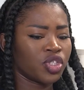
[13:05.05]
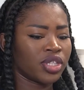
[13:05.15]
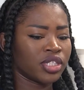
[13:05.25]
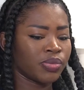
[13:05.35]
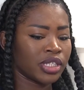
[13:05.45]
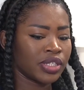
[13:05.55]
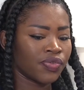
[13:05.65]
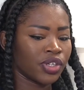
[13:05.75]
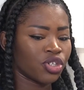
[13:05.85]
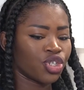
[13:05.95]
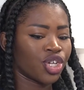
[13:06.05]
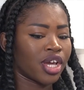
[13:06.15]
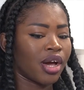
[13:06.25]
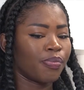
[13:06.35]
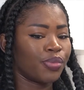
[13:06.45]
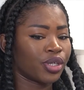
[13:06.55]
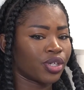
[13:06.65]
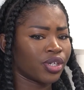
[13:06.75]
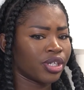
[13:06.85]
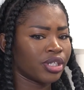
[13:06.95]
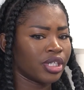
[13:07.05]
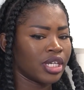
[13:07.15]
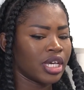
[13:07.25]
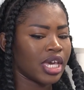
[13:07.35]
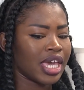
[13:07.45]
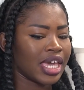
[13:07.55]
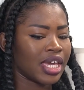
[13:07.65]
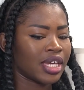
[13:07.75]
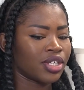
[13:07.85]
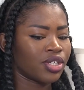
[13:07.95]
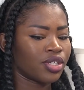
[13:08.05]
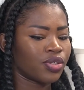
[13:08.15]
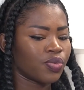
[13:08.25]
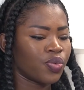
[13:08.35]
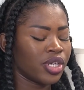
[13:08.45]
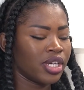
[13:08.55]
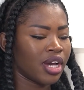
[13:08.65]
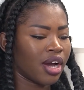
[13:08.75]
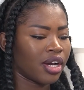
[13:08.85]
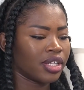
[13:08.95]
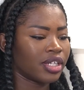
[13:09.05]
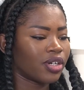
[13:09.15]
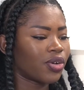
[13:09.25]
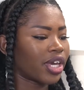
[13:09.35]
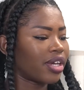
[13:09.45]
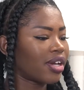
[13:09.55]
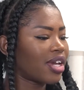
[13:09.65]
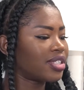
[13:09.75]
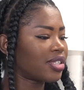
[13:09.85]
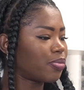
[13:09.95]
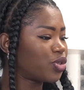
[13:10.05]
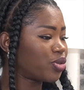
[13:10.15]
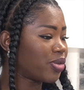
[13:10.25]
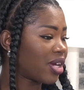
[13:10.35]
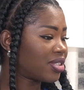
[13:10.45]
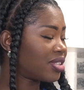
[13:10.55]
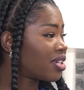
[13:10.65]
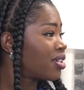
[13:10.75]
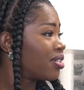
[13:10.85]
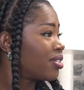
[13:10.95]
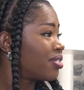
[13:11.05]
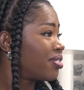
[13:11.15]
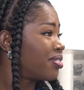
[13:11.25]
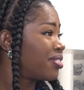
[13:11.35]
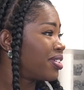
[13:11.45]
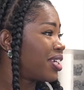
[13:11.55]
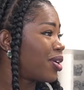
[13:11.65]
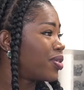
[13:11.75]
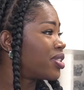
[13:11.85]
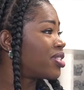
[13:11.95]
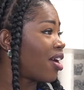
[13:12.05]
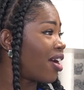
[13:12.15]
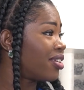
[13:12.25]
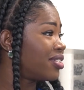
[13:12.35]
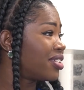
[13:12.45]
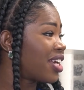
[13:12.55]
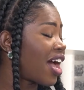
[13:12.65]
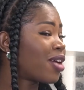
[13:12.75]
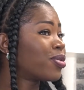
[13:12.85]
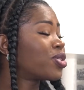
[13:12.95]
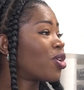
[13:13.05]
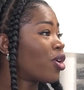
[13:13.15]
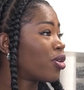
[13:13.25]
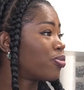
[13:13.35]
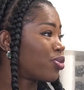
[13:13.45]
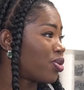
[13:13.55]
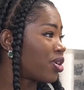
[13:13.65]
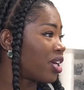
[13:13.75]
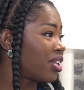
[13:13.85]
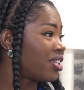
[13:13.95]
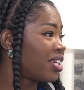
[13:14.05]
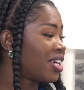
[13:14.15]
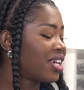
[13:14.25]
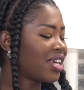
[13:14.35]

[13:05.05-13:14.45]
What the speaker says: the Gymnastics Federation got bigger, and we had I stopped gymnastics. It was sad. I was heartbroken.